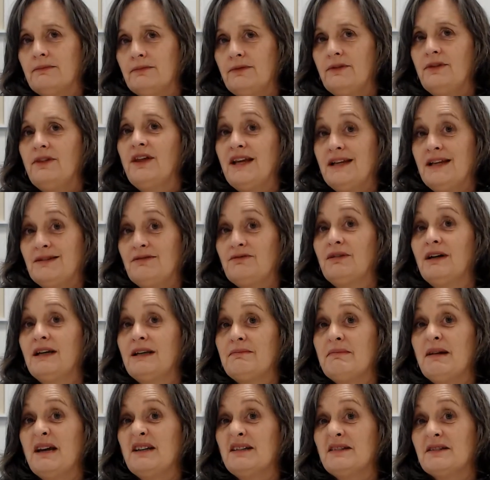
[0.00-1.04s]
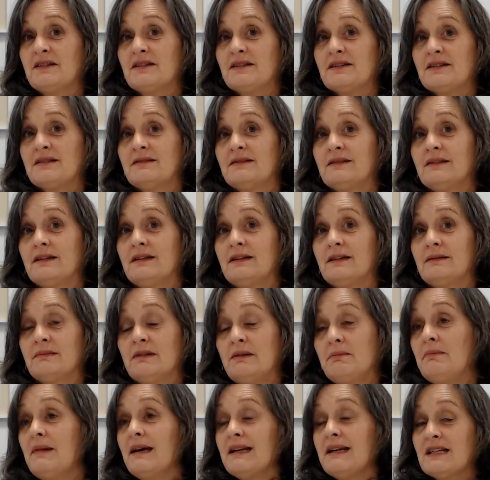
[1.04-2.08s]
that really matters. It
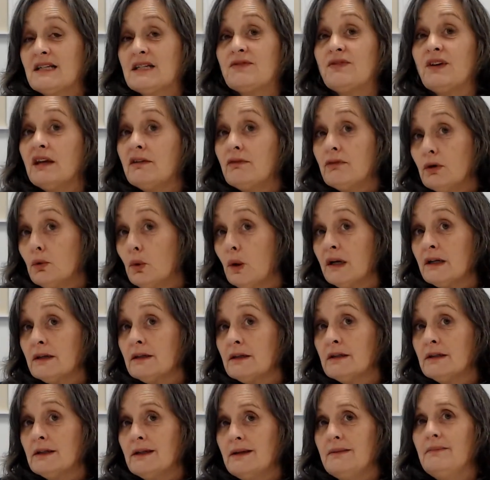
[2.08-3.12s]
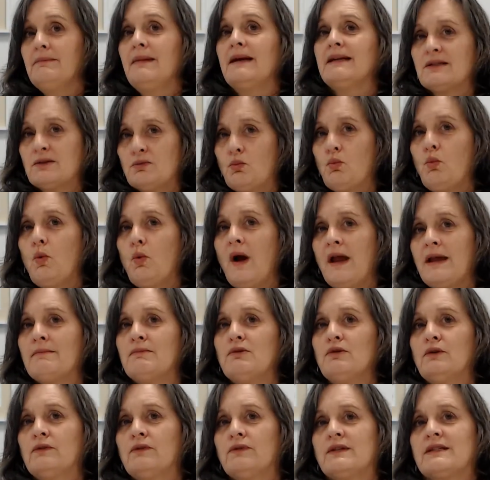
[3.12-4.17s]
matters for everyone, matters way
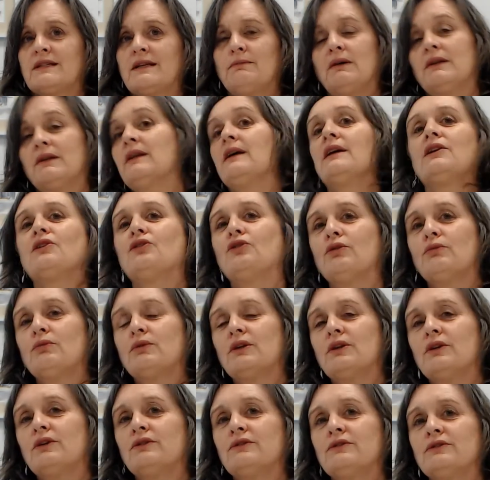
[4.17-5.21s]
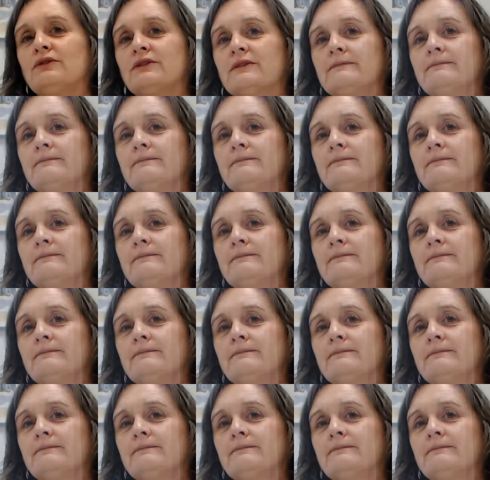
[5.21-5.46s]
more for someone that you don't want to lose.